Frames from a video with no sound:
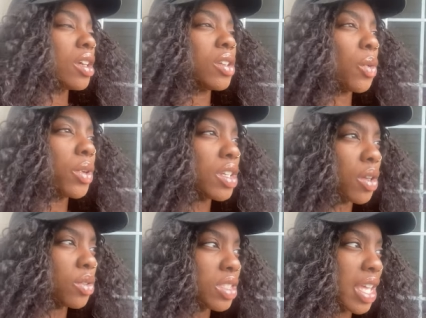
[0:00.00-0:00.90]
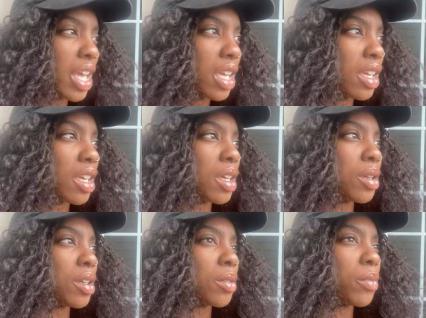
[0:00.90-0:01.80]
No one knows that
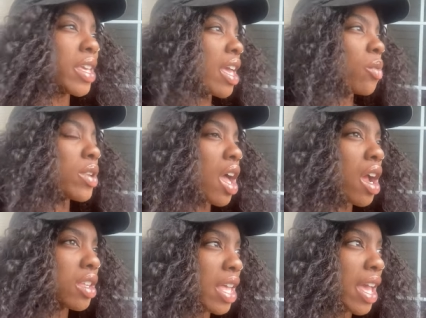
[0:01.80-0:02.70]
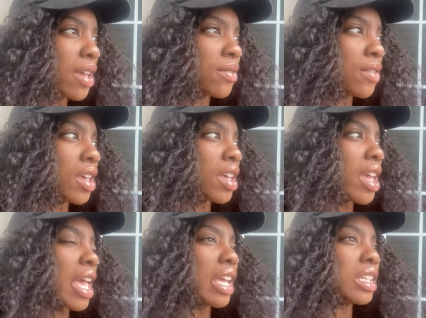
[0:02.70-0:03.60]
but yet we are alive
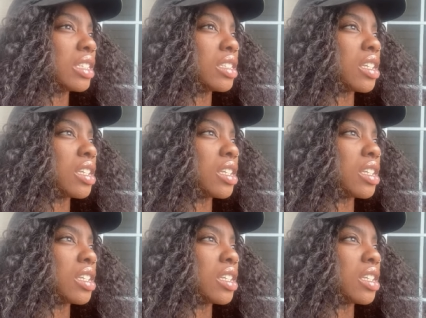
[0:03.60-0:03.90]
and